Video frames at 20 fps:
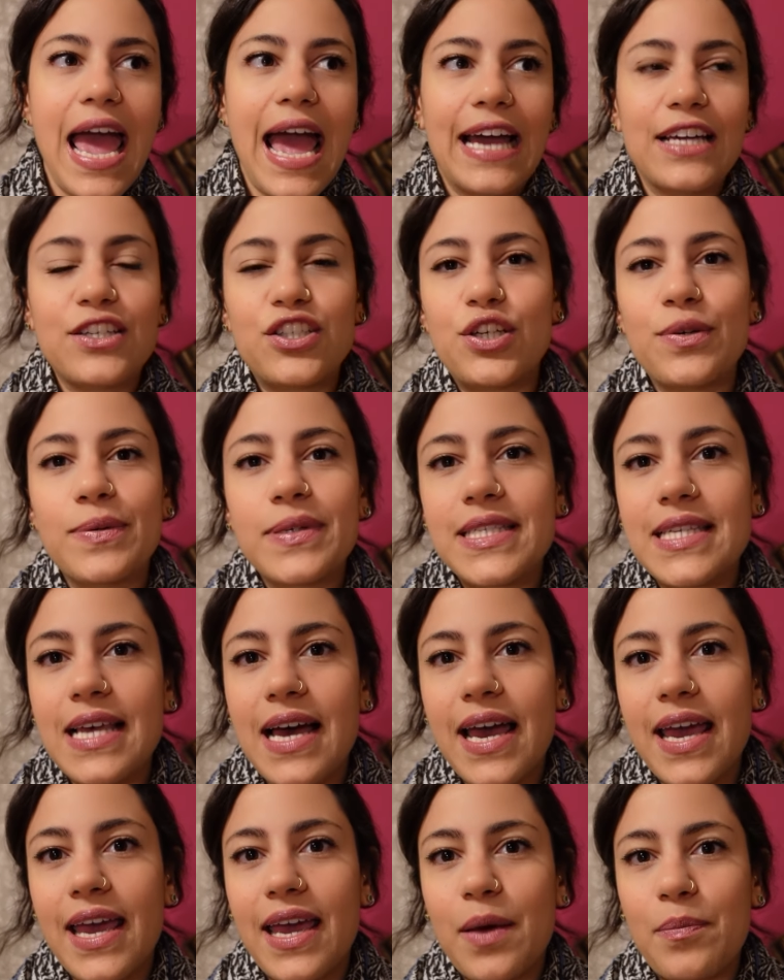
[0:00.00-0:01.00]
And she was
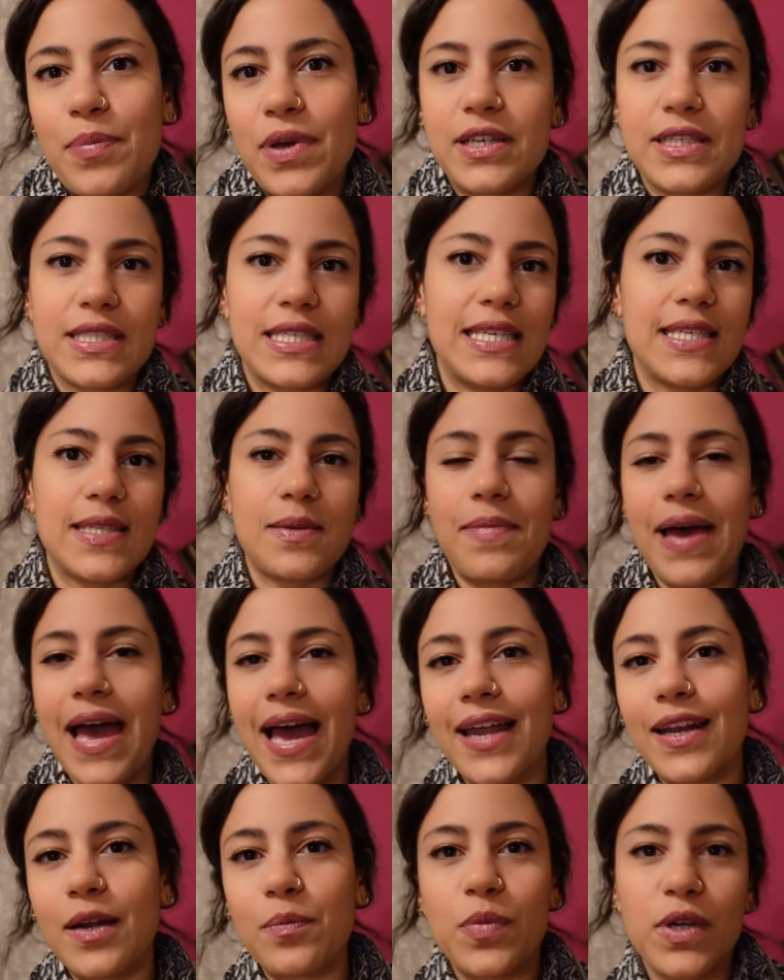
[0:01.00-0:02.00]
like, because he's a
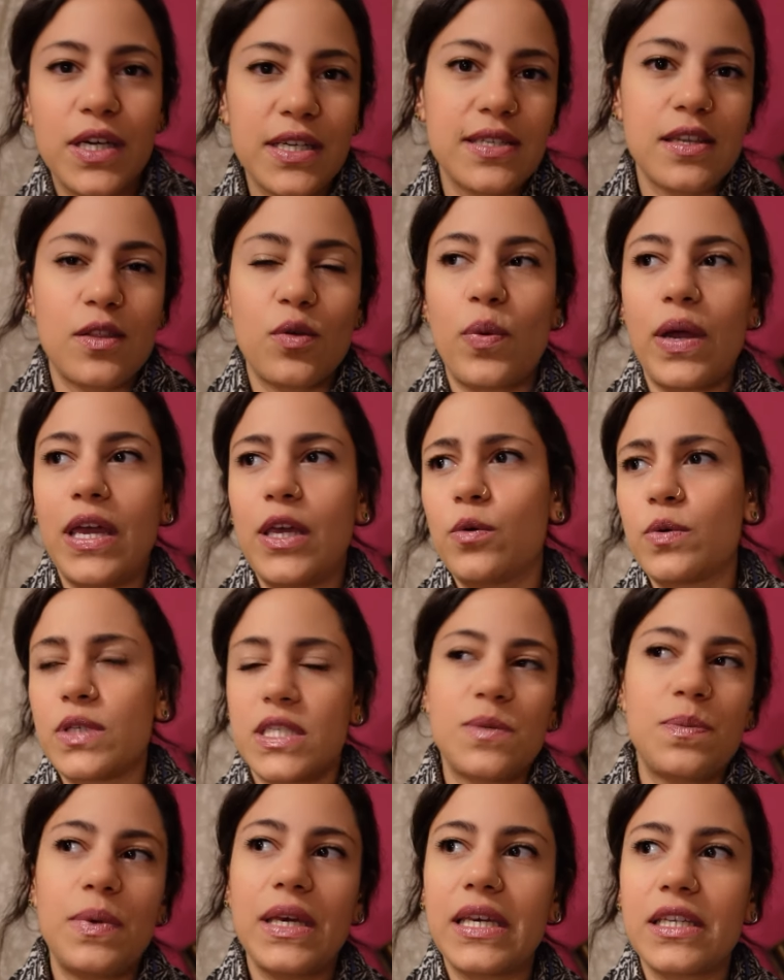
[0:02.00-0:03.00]
man and because of the way he was
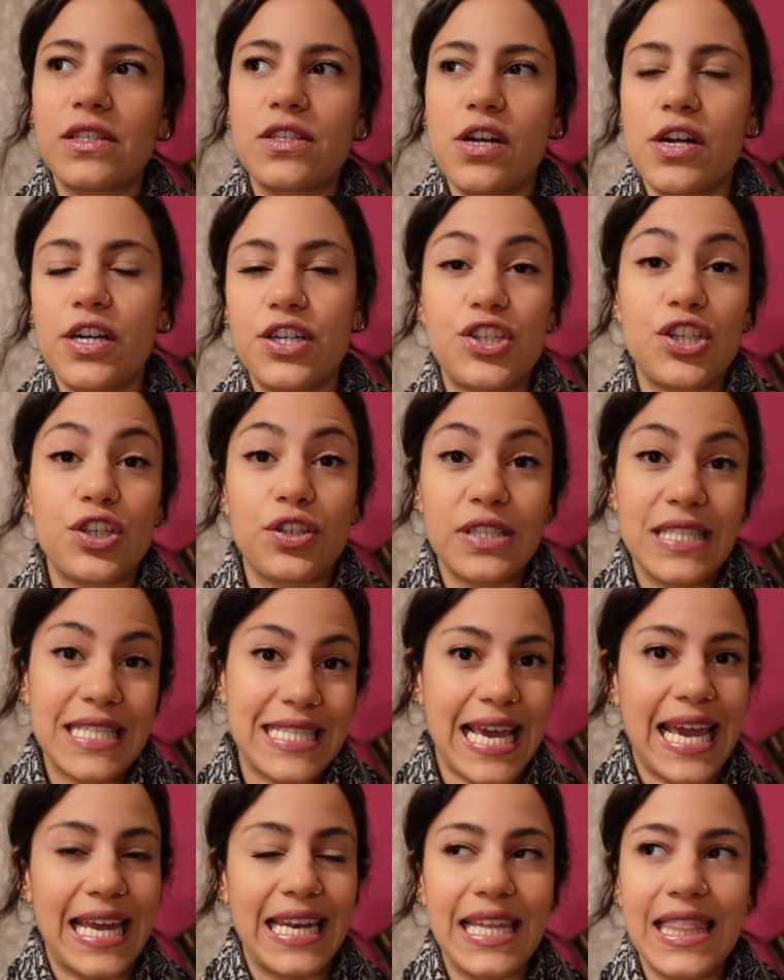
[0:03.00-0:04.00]
speaking to her, she couldn't
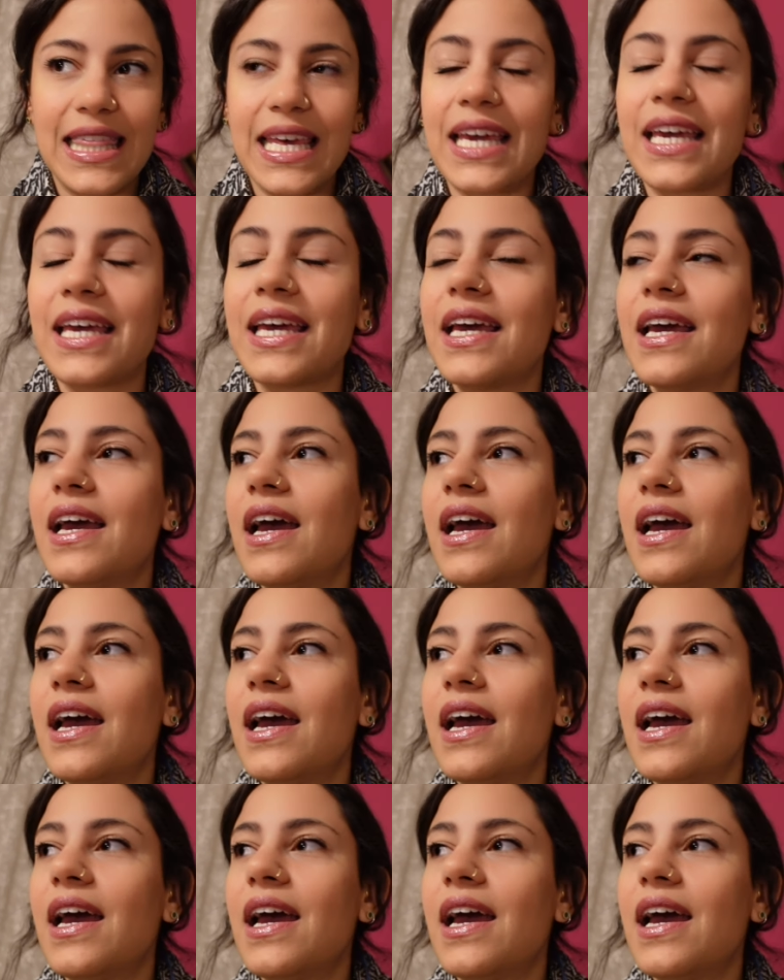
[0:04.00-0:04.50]
say anything.